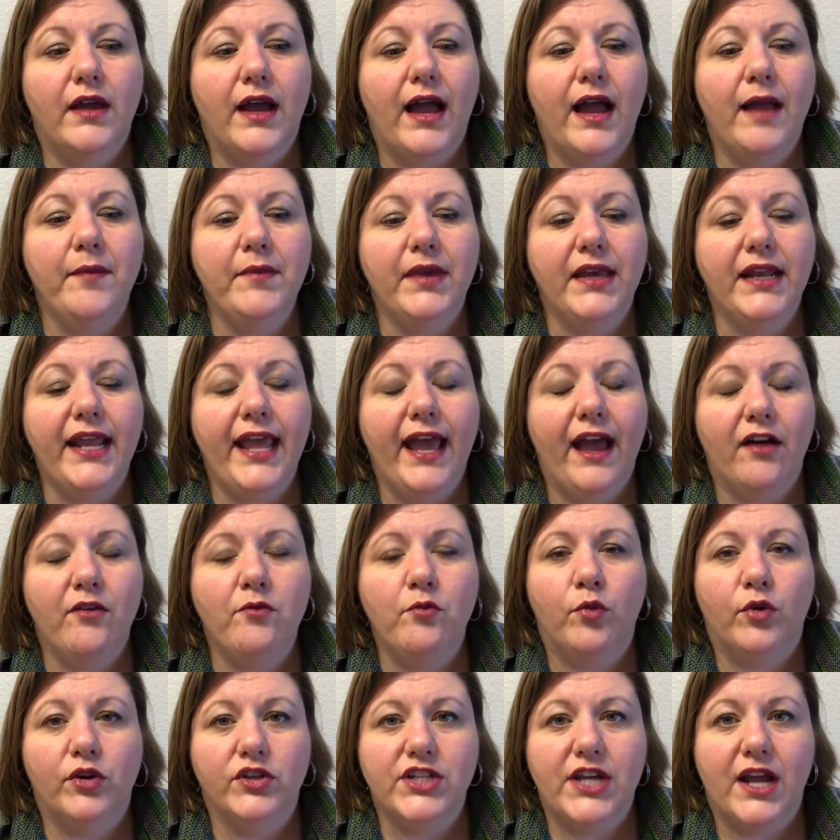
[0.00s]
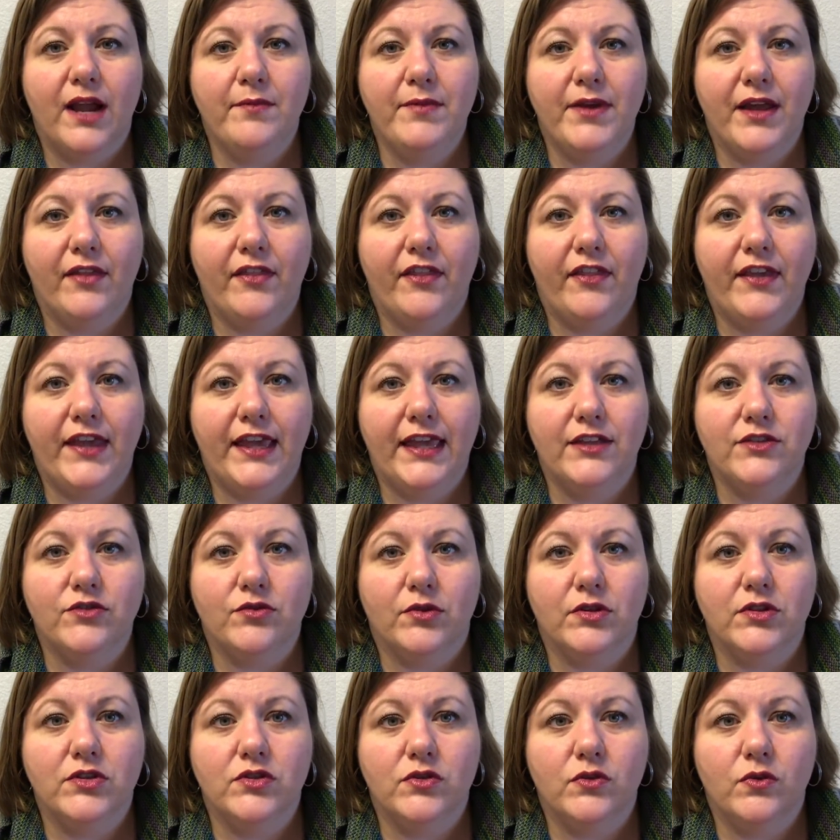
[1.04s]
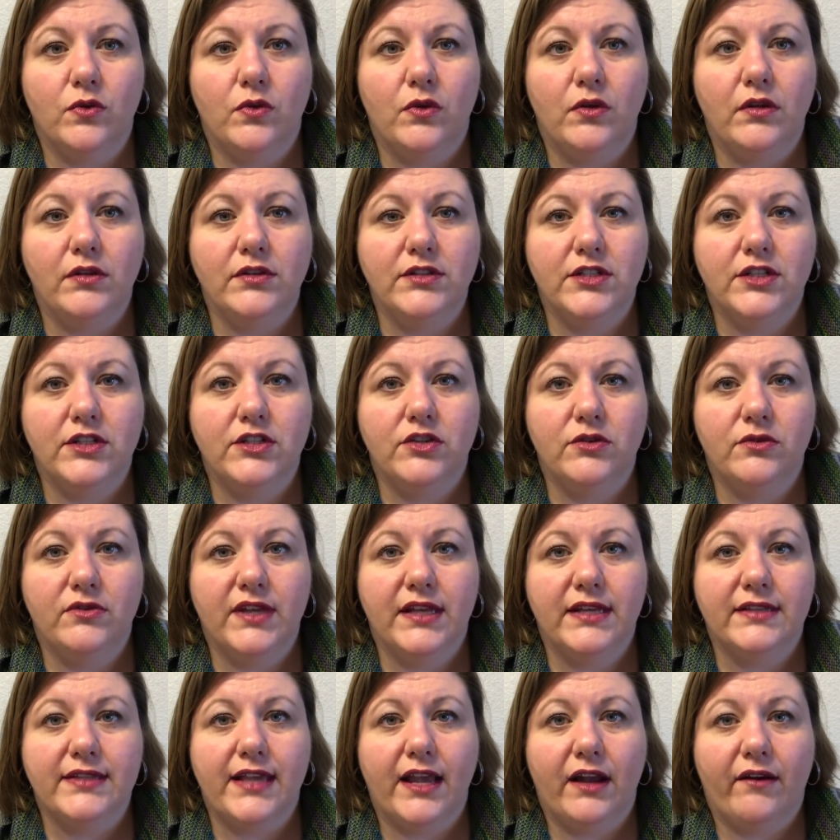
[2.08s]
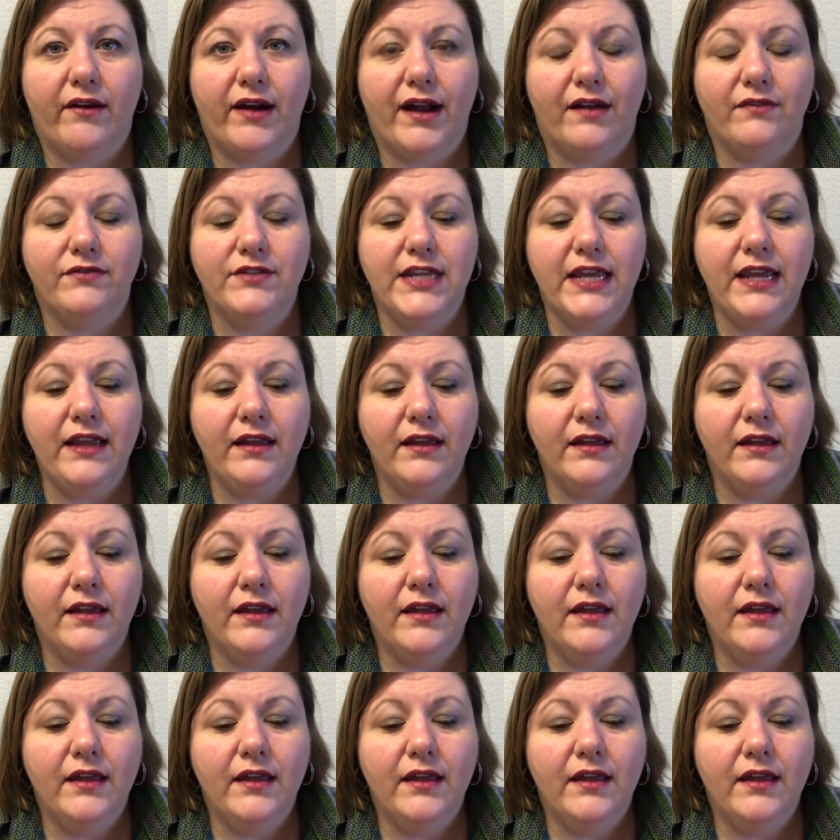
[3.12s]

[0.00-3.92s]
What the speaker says: I'm going to have more time now that the kids are in school to do things like crafting,